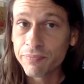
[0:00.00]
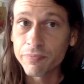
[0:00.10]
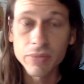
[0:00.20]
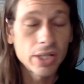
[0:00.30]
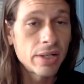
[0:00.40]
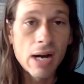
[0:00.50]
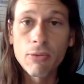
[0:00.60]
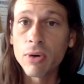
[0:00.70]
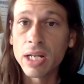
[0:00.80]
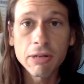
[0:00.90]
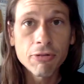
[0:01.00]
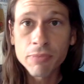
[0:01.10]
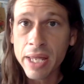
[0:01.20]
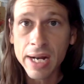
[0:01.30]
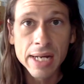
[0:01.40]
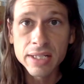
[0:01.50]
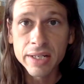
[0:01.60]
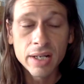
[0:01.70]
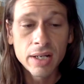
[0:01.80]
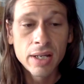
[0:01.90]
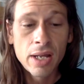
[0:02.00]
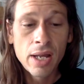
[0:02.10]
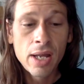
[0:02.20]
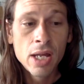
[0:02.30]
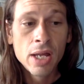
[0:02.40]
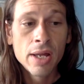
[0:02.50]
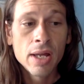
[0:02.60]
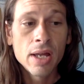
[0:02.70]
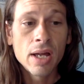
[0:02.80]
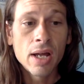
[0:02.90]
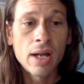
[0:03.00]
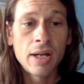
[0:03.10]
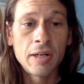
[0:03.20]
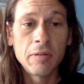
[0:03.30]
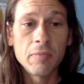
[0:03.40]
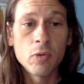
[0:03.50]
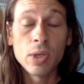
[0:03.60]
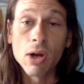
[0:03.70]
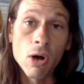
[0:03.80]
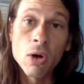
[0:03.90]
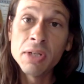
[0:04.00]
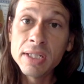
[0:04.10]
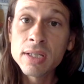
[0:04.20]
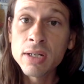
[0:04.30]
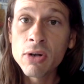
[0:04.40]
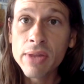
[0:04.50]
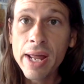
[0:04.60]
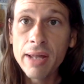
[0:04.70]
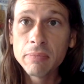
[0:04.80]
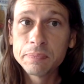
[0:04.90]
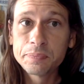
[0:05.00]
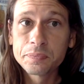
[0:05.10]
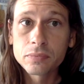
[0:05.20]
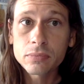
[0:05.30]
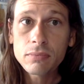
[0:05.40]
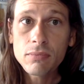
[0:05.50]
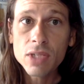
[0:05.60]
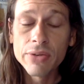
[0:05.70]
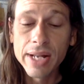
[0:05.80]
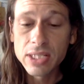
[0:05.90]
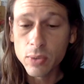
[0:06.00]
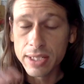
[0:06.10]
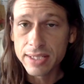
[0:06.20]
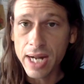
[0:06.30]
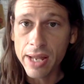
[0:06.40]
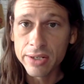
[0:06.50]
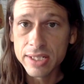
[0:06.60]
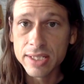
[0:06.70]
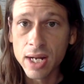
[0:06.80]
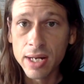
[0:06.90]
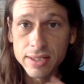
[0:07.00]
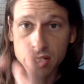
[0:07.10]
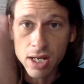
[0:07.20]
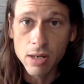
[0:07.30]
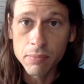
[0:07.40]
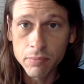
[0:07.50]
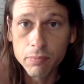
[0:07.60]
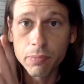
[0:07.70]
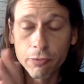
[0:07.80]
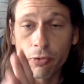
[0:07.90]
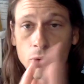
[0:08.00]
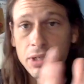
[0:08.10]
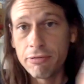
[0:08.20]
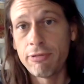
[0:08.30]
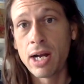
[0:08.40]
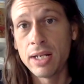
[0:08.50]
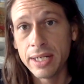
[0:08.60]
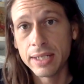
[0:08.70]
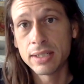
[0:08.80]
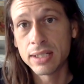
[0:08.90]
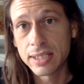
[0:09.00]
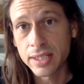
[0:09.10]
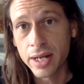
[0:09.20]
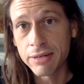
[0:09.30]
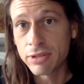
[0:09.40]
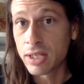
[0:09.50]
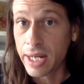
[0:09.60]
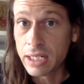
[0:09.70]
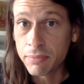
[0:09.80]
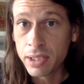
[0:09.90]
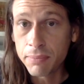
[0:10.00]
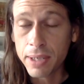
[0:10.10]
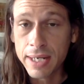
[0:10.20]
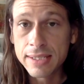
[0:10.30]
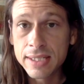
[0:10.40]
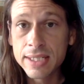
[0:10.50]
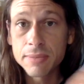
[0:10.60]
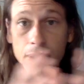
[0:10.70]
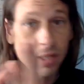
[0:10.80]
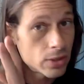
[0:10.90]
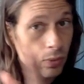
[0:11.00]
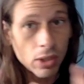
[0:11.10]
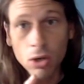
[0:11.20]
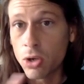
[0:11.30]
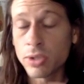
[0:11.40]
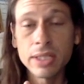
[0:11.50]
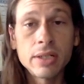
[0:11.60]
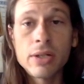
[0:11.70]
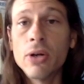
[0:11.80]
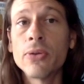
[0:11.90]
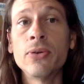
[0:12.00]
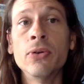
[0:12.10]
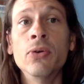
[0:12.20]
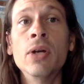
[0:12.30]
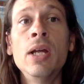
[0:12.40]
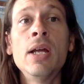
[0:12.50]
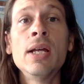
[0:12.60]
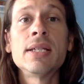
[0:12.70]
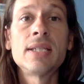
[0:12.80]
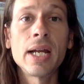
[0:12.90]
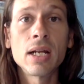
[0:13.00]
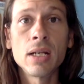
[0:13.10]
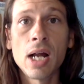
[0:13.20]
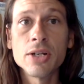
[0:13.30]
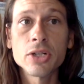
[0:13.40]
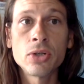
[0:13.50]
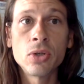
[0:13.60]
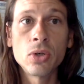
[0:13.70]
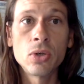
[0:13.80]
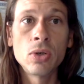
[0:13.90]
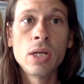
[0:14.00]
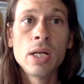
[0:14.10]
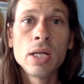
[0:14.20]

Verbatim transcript: They're not running from that idea. Uh, we all need to know that that's why Saturn signs come before you finally get to the sign of enlightenment, Pisces, because we all need to go through psychological